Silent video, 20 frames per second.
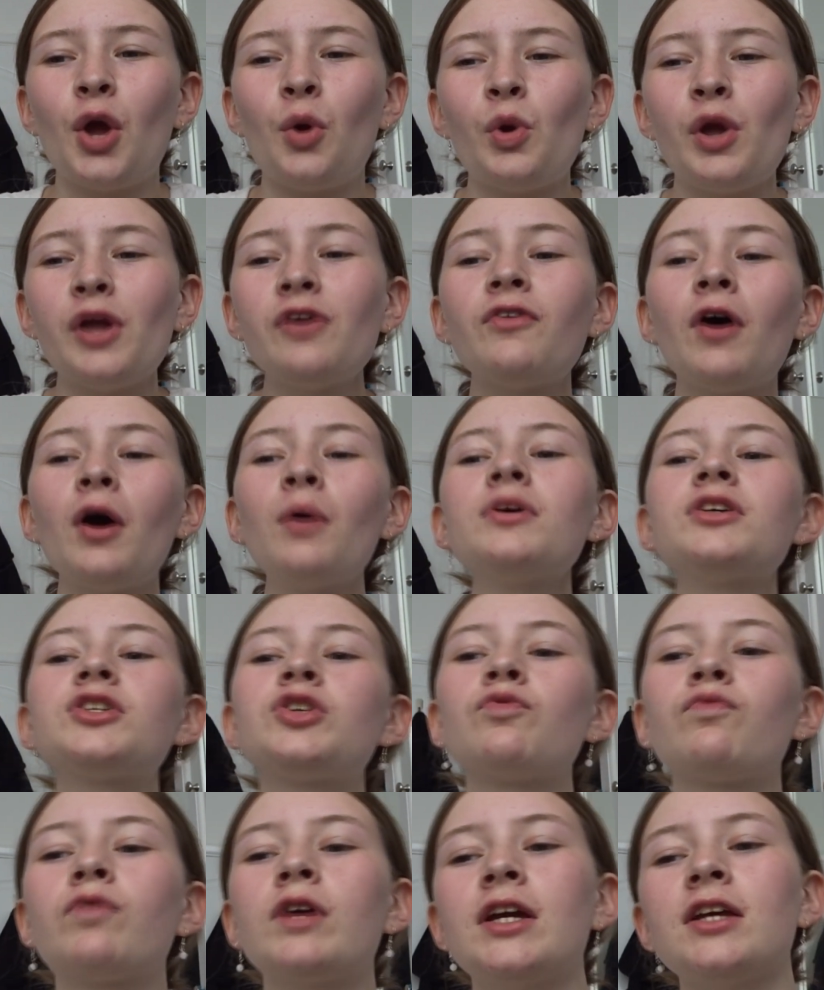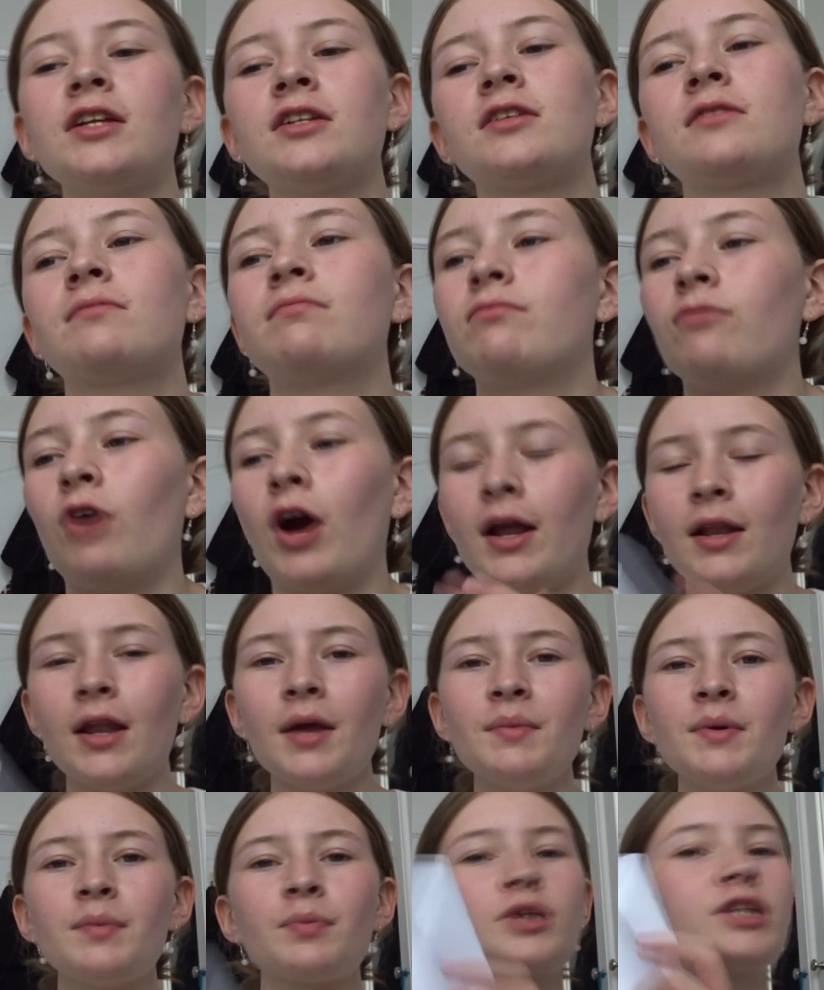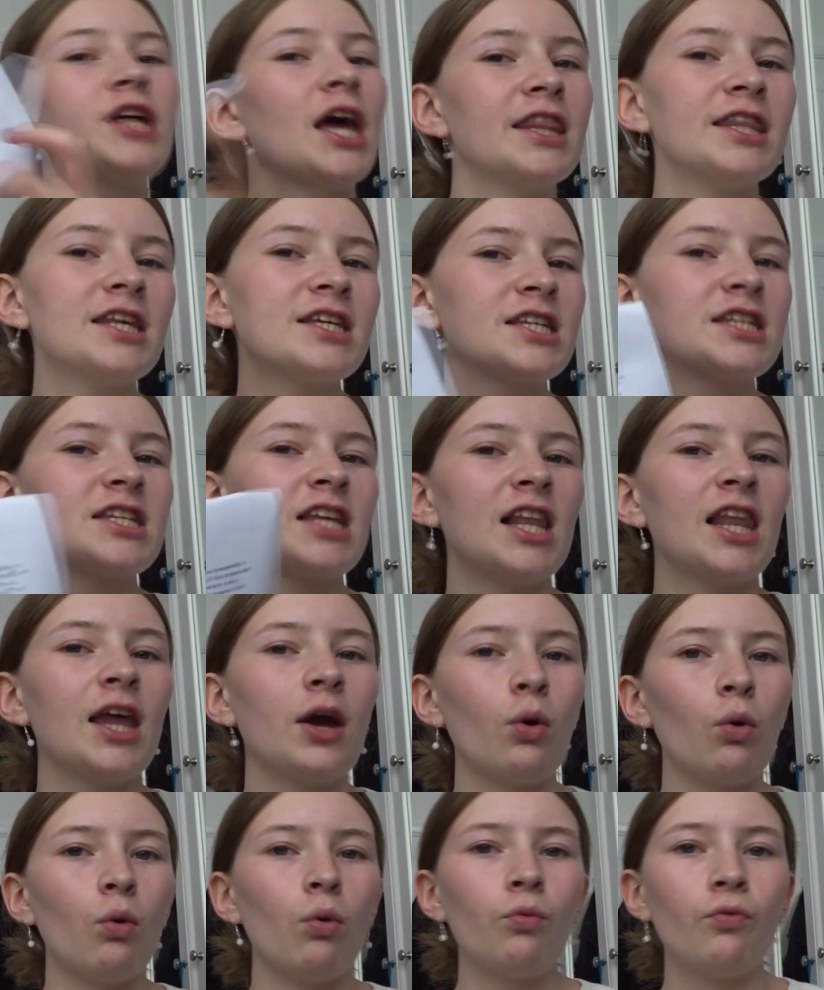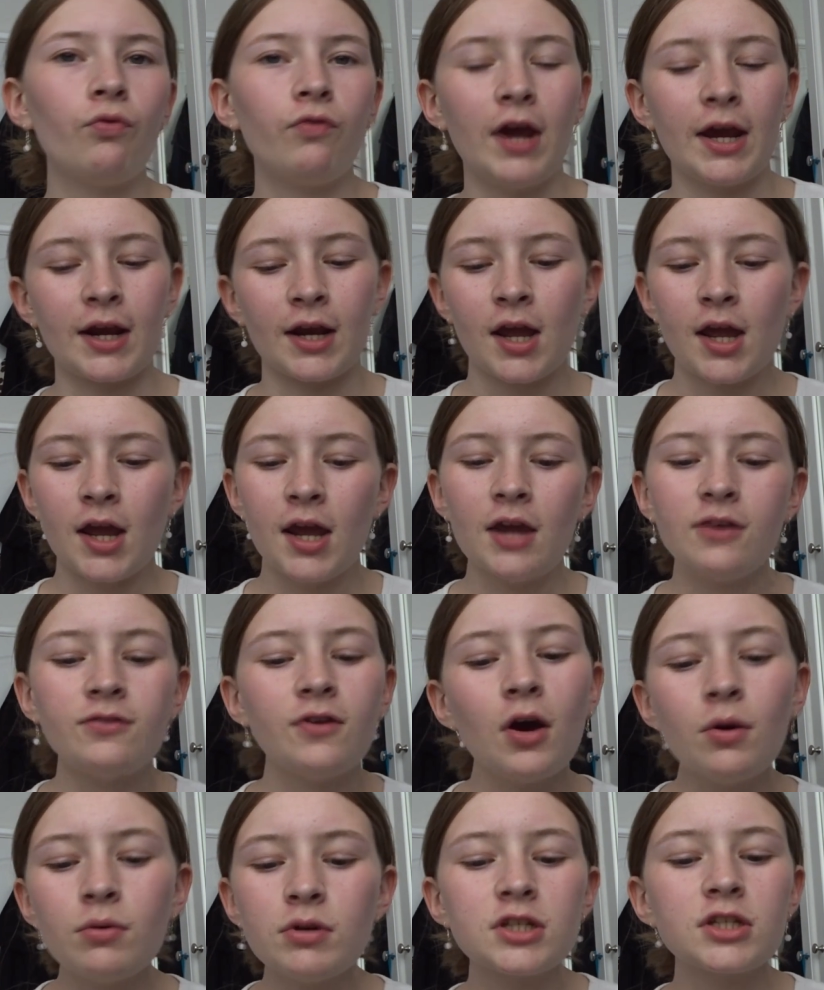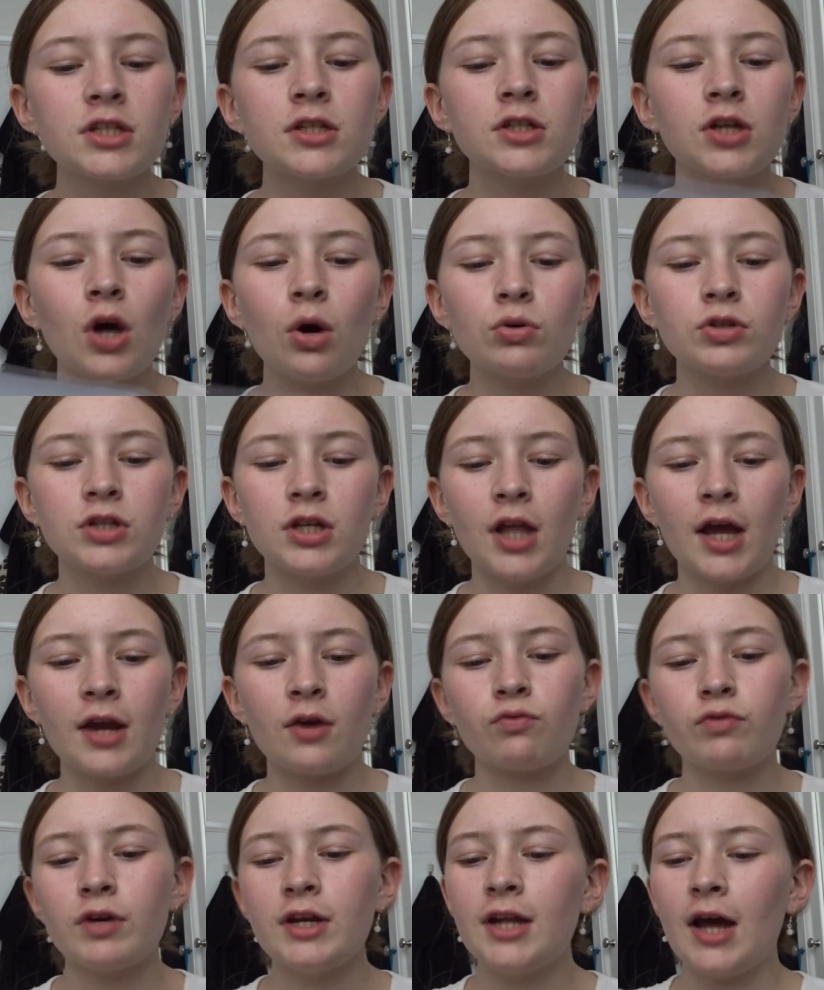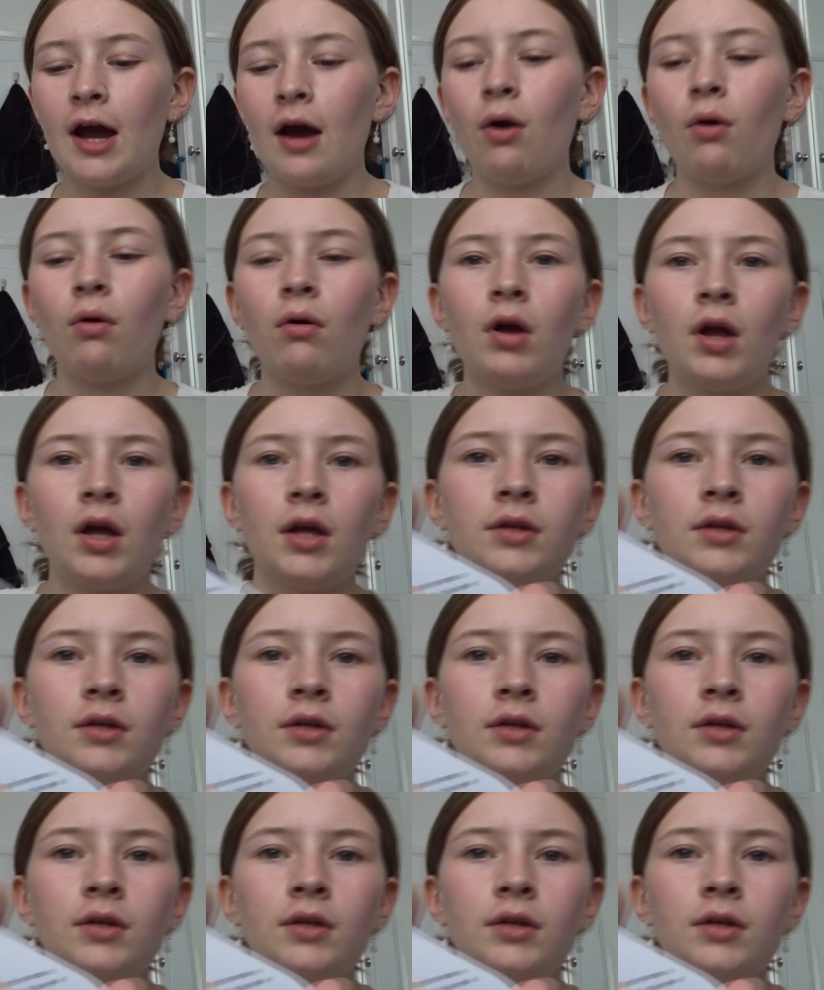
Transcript: if I was to read, right, let me pretend this is a little thing. If I was told to, like, read out